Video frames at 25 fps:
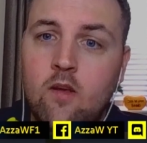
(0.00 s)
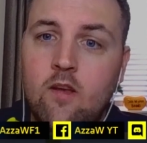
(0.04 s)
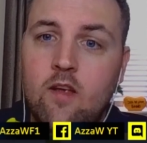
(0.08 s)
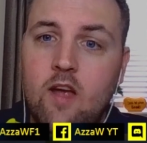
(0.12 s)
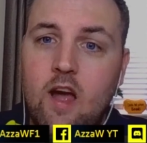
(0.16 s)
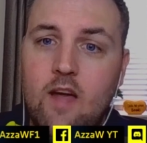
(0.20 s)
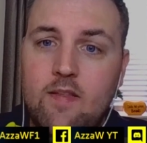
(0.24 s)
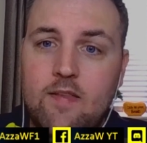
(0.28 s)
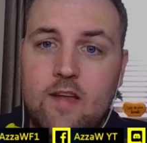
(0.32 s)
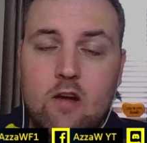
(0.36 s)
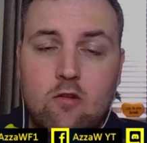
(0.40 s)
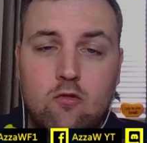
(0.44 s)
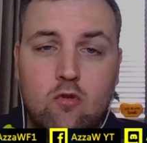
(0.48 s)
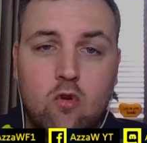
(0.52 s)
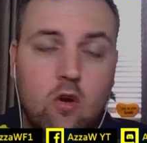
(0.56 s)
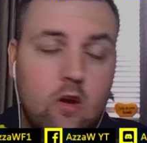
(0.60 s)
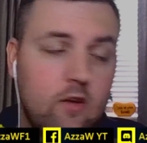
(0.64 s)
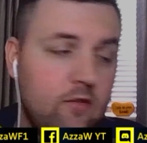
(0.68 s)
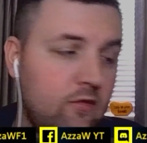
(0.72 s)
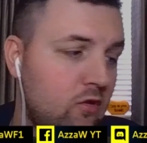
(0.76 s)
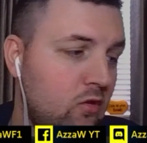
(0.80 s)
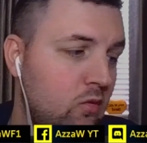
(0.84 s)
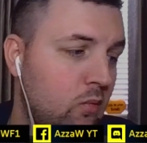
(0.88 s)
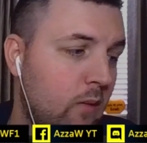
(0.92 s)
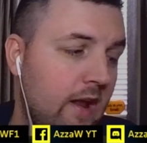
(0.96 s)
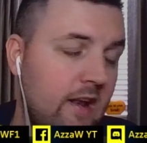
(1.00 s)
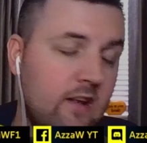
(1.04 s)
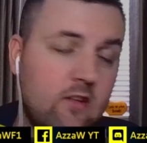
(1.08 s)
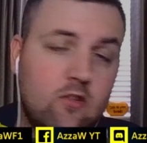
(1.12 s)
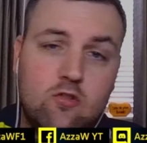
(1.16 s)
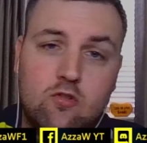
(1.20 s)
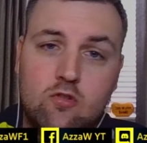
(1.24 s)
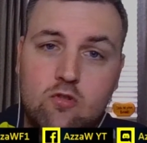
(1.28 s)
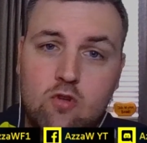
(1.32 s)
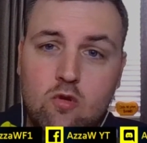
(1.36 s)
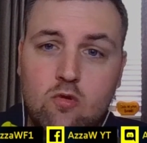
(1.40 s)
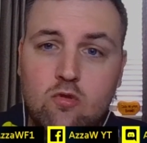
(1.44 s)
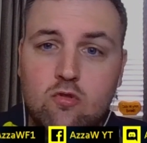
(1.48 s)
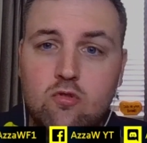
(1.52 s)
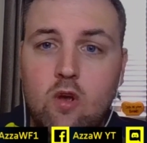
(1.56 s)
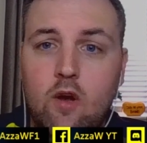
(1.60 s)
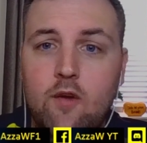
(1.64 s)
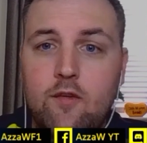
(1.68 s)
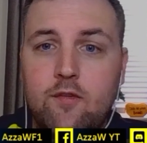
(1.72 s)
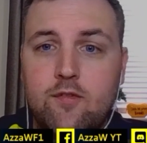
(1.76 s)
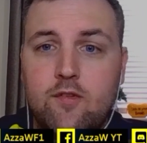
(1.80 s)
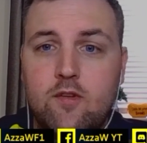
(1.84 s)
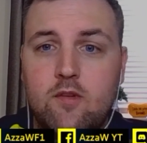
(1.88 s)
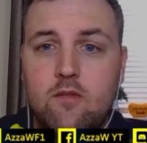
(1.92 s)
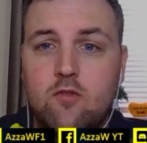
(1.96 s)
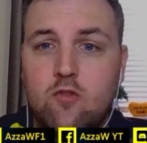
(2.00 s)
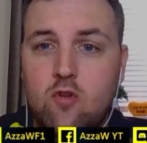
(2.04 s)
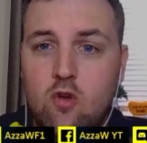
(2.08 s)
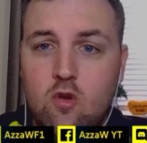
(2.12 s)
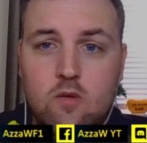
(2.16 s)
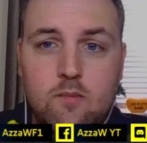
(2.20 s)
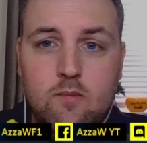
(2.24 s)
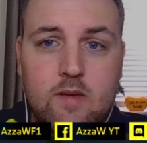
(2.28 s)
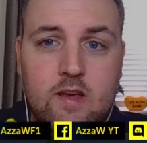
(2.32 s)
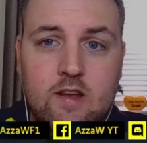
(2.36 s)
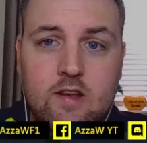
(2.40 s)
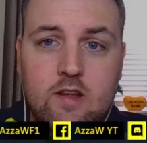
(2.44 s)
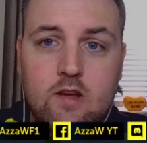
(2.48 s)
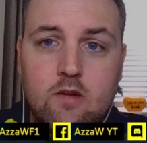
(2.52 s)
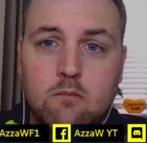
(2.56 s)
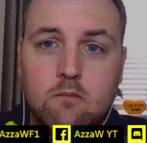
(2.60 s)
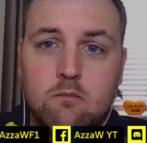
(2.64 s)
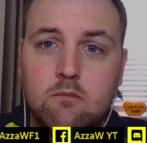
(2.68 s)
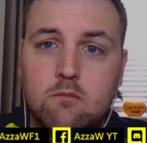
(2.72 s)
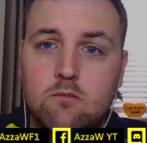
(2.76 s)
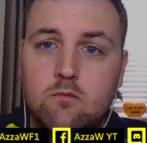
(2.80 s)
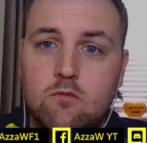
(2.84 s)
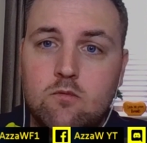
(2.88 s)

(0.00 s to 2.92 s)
And that rival went 2 soft, 2 medium,